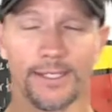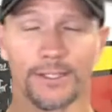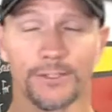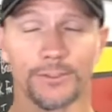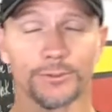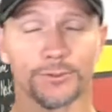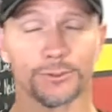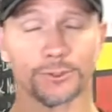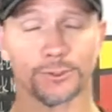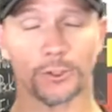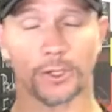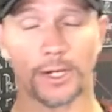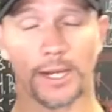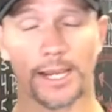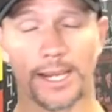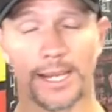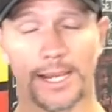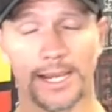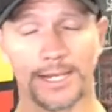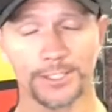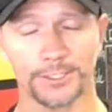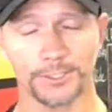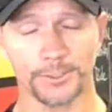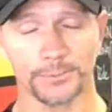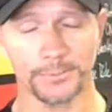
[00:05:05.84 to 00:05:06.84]

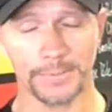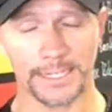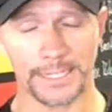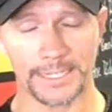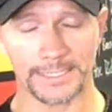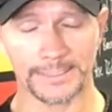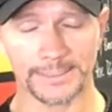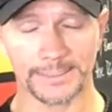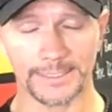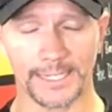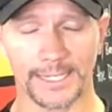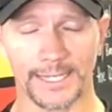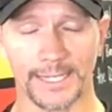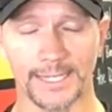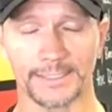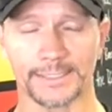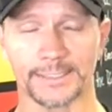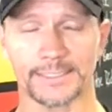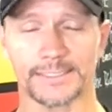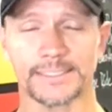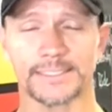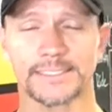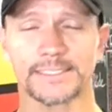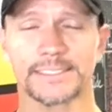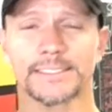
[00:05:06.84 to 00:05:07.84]
trying to maintain
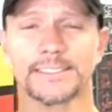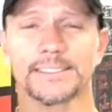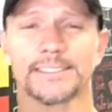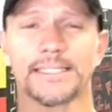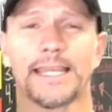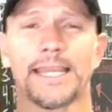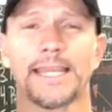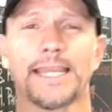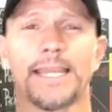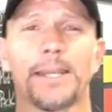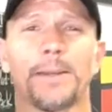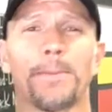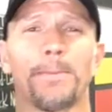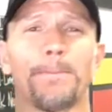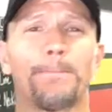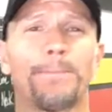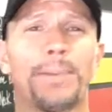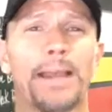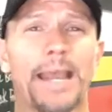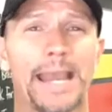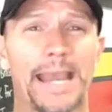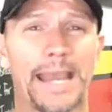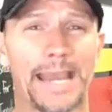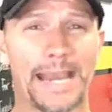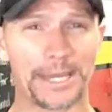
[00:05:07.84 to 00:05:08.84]
the same
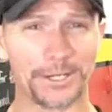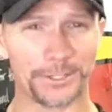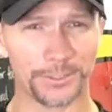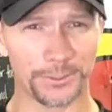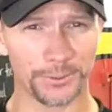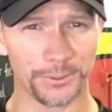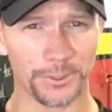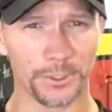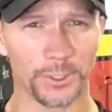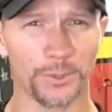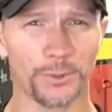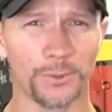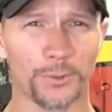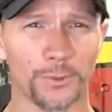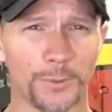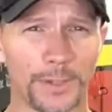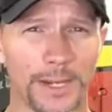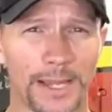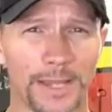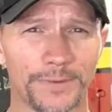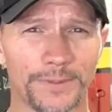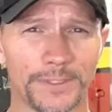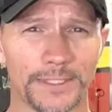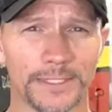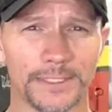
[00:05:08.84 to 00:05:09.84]
pattern
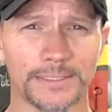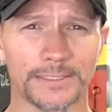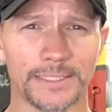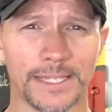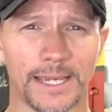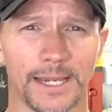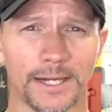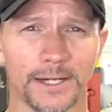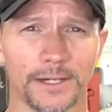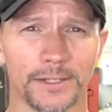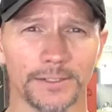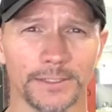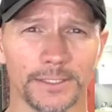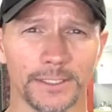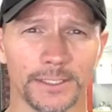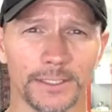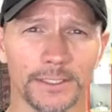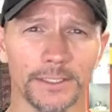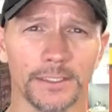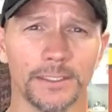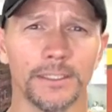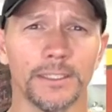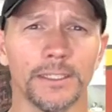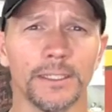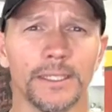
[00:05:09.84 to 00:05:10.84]
throughout the entire
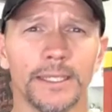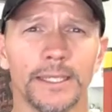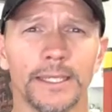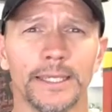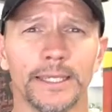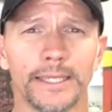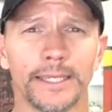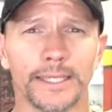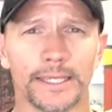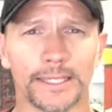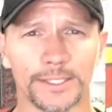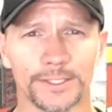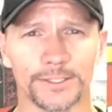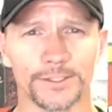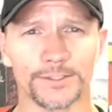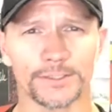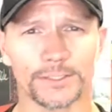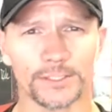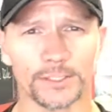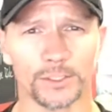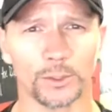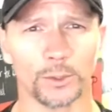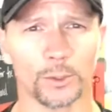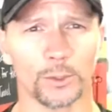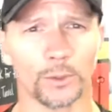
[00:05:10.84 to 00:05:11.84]
thing is
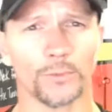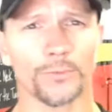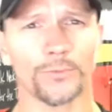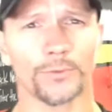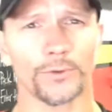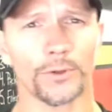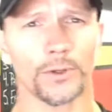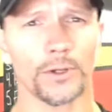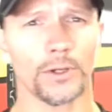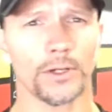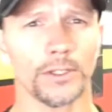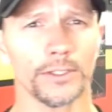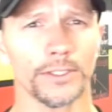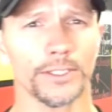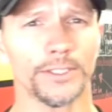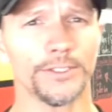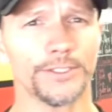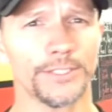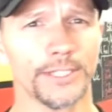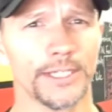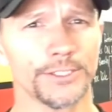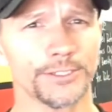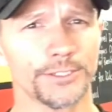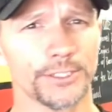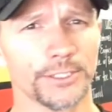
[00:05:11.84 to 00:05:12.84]
the overall
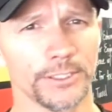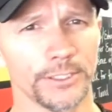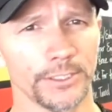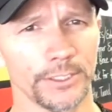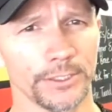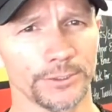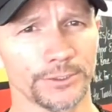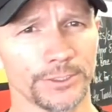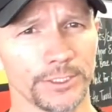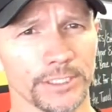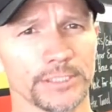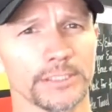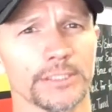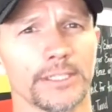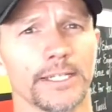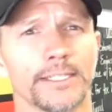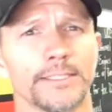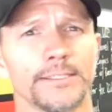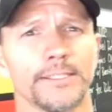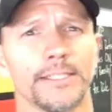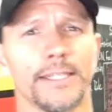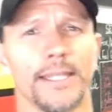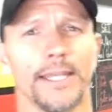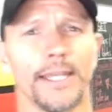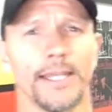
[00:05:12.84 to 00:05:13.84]
intention here. Just like
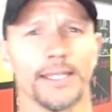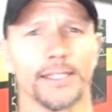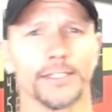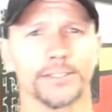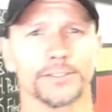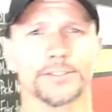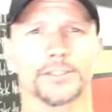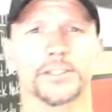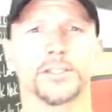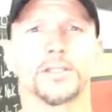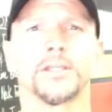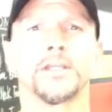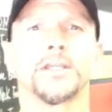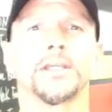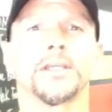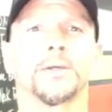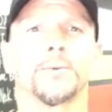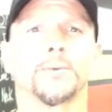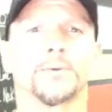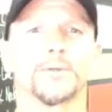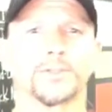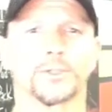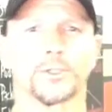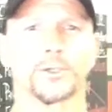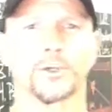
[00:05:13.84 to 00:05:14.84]
today's
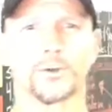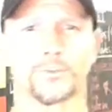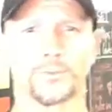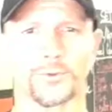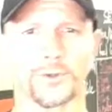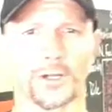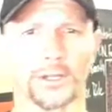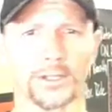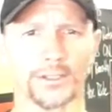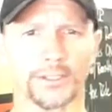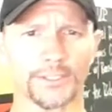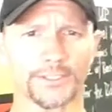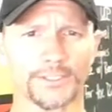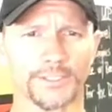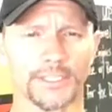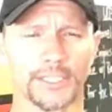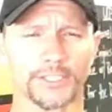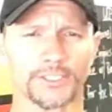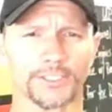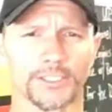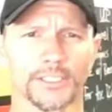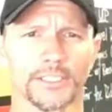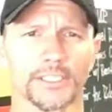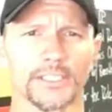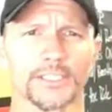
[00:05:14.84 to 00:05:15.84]
was, the overall
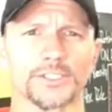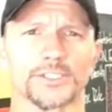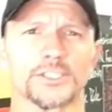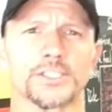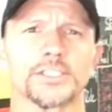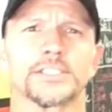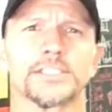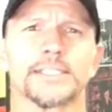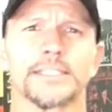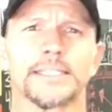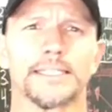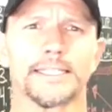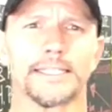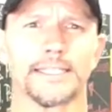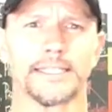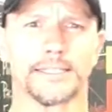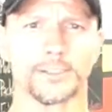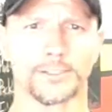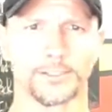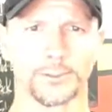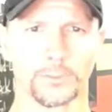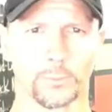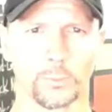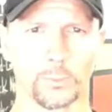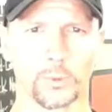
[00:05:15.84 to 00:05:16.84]
intention is just
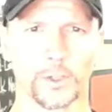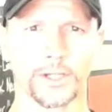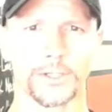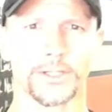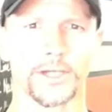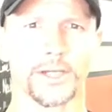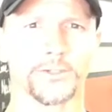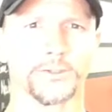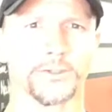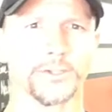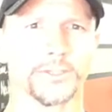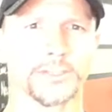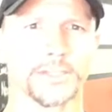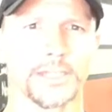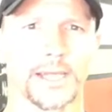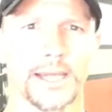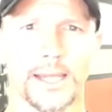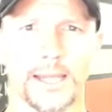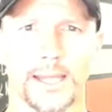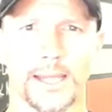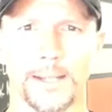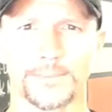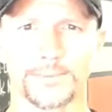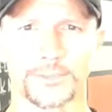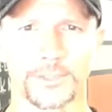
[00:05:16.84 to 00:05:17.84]
100
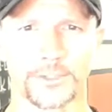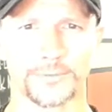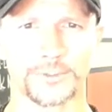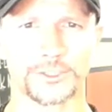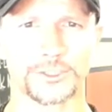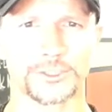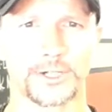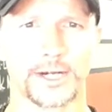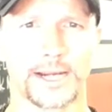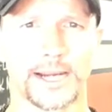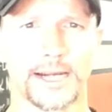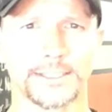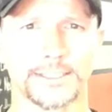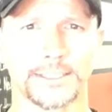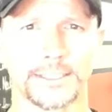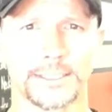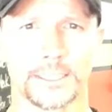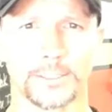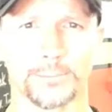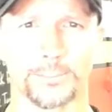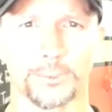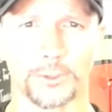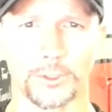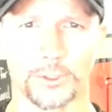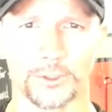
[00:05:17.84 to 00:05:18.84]
times of retracting
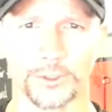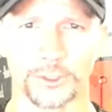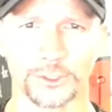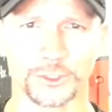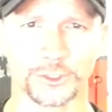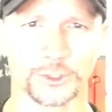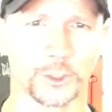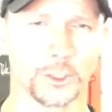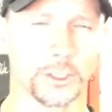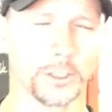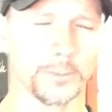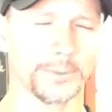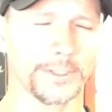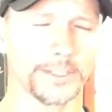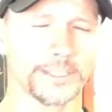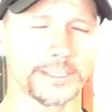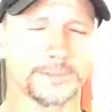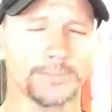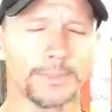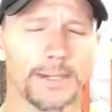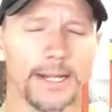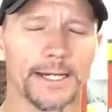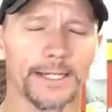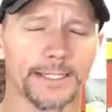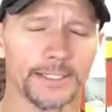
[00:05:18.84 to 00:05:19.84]
and pulling those shoulder blades
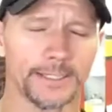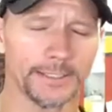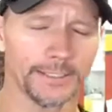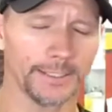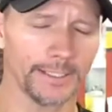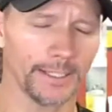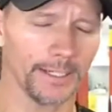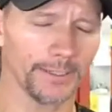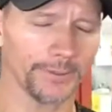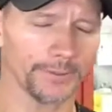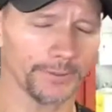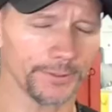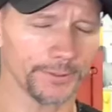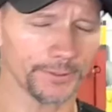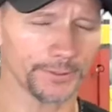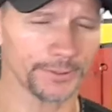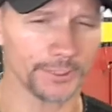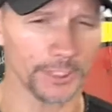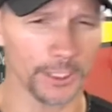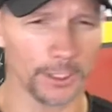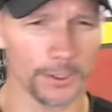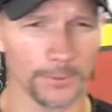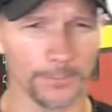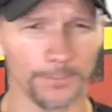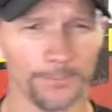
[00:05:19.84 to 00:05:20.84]
back in together.
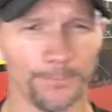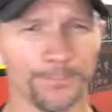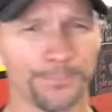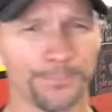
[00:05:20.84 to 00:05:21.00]
So